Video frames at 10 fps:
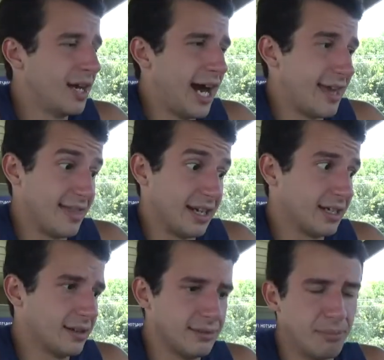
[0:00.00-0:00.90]
I
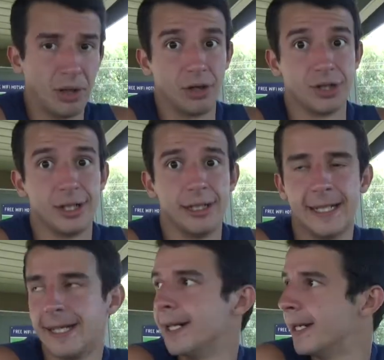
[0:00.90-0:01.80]
think,
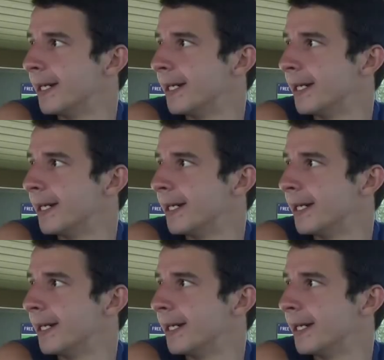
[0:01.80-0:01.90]
personally.